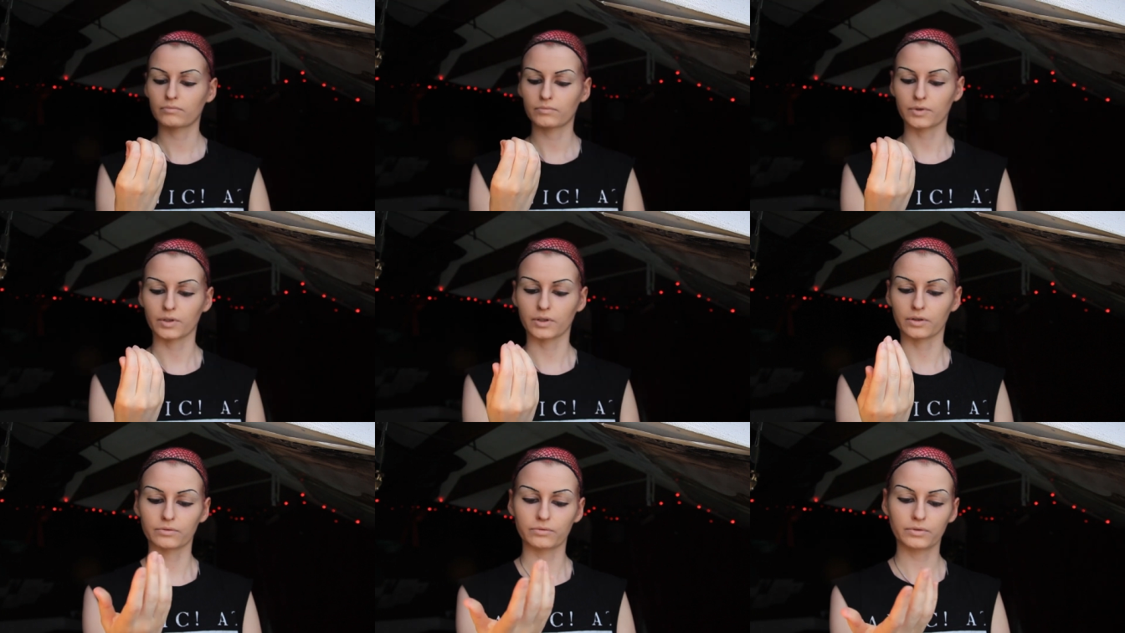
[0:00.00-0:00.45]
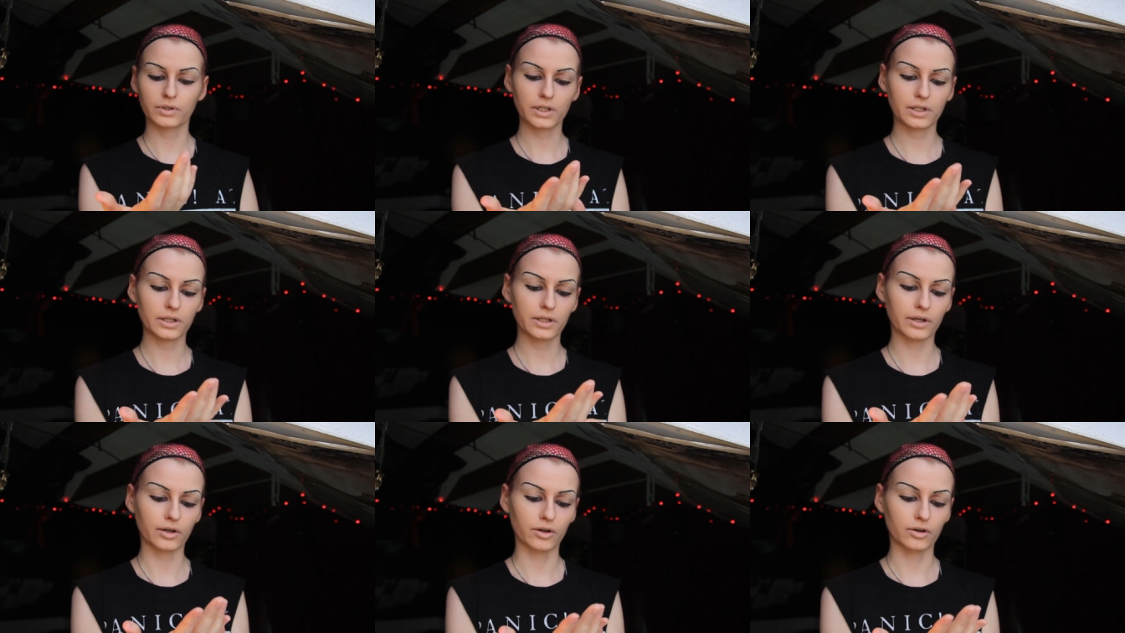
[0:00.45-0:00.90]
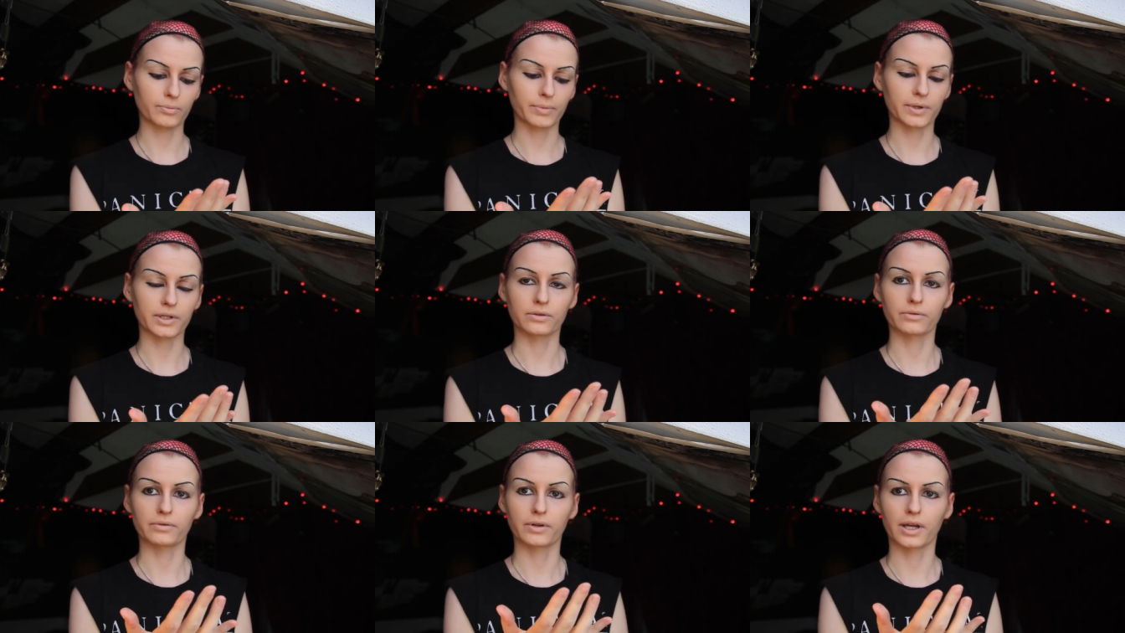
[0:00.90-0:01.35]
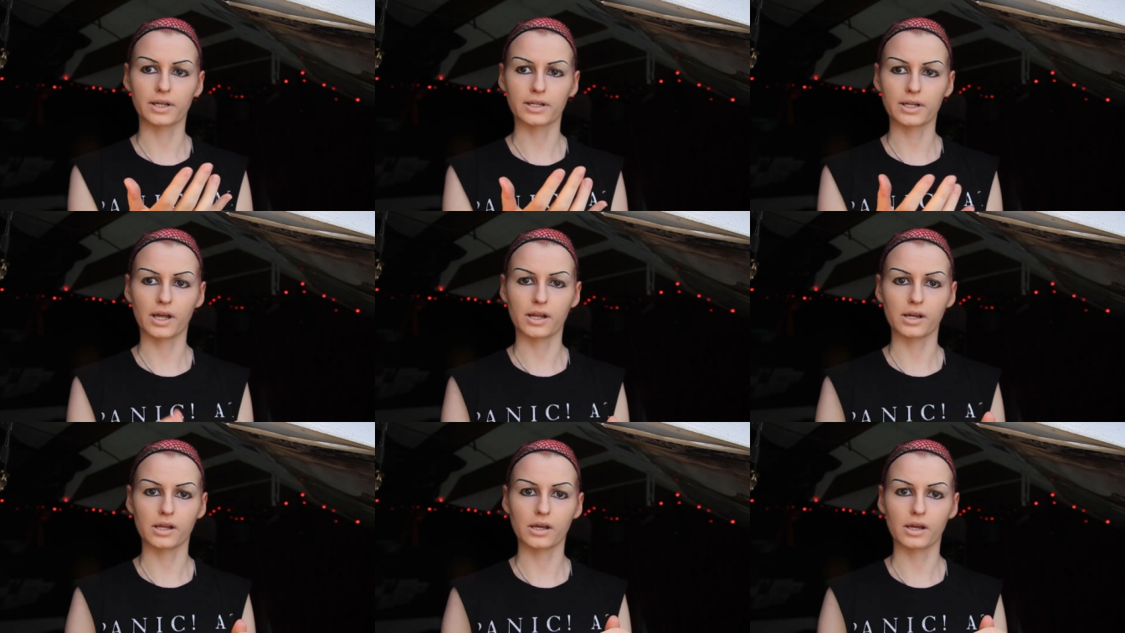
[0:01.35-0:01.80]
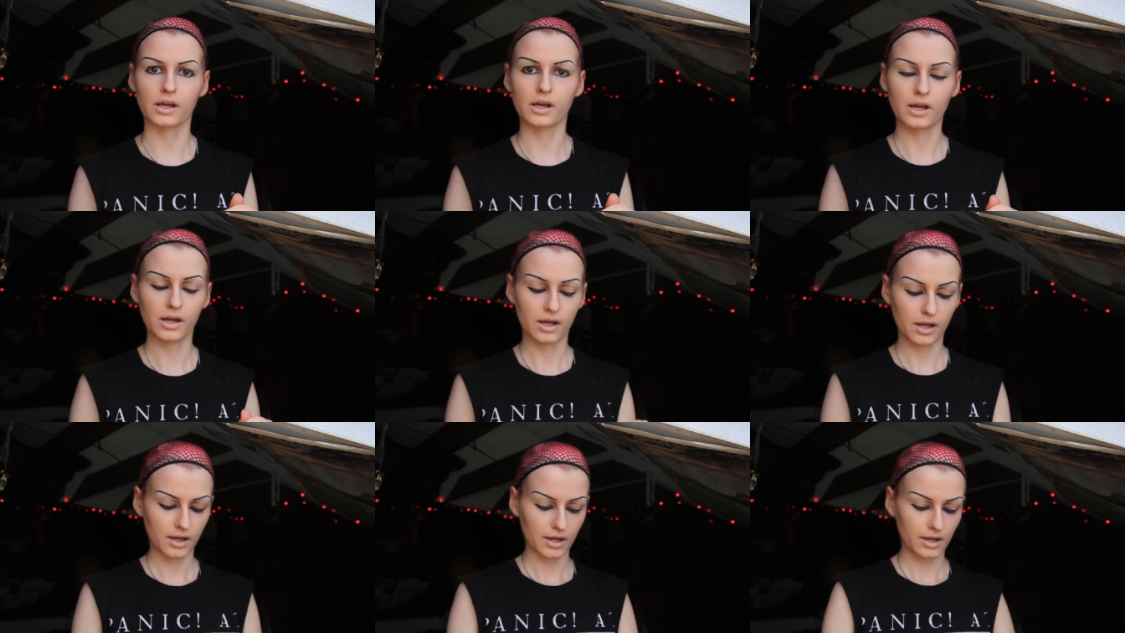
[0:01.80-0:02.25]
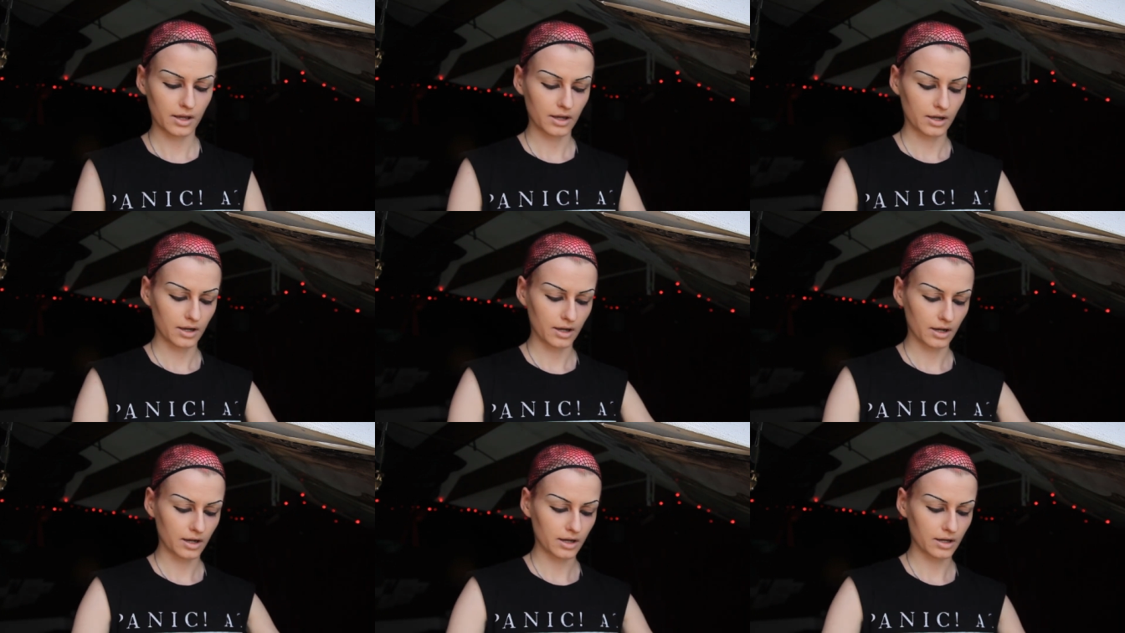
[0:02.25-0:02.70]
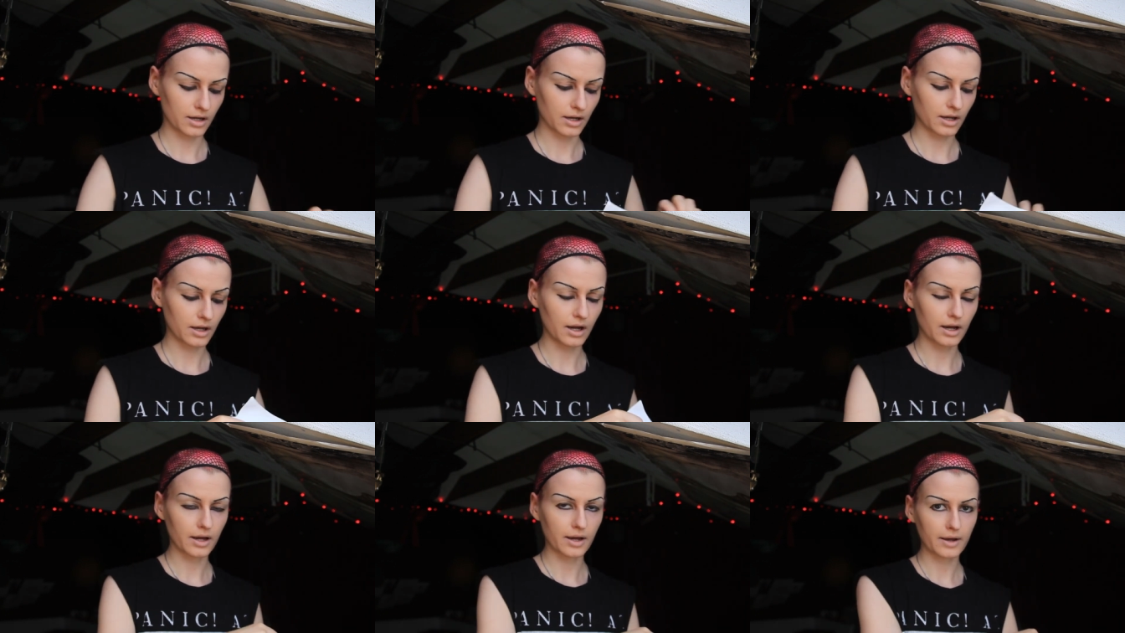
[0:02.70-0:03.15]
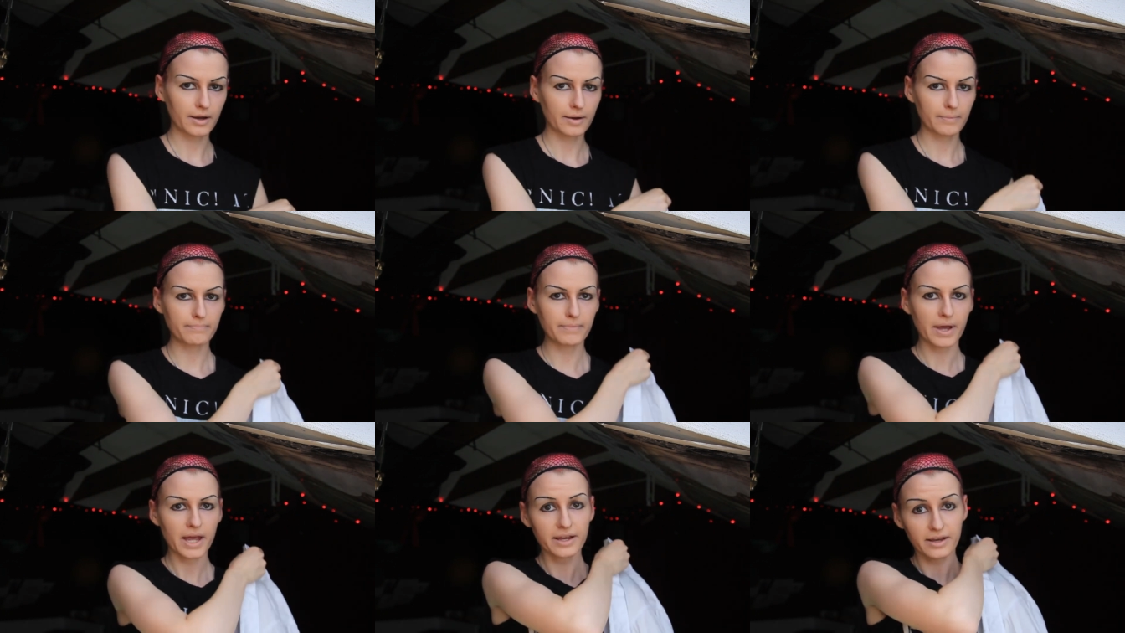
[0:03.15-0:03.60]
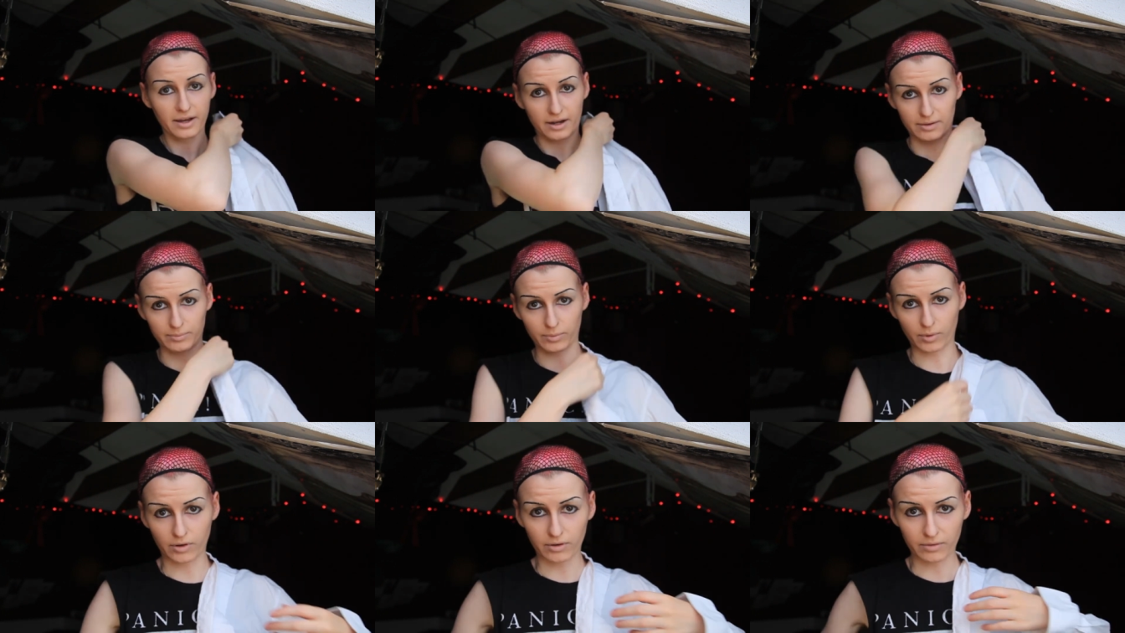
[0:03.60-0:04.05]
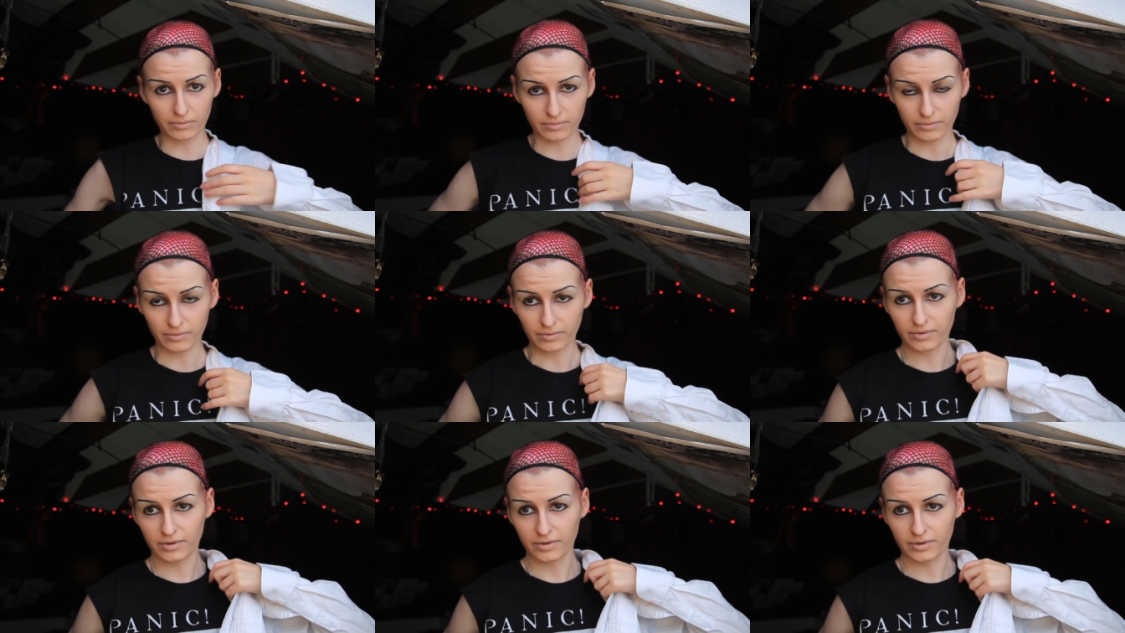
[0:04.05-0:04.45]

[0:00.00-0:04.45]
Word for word: I really hope I don't get any makeup on